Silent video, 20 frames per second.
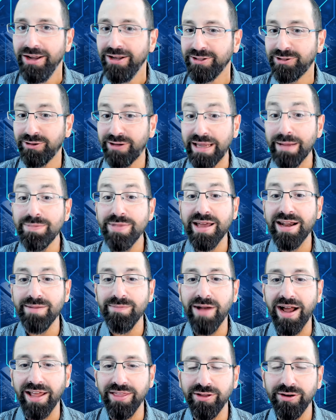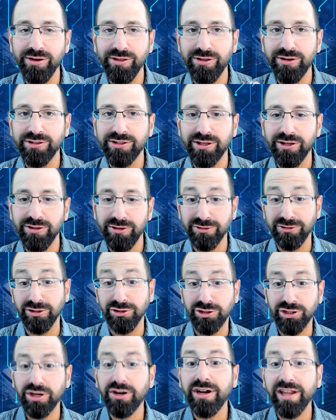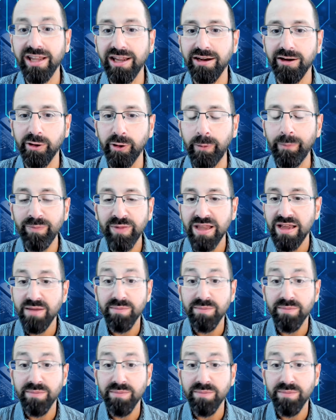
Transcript: So keep that in mind. There's a journey here,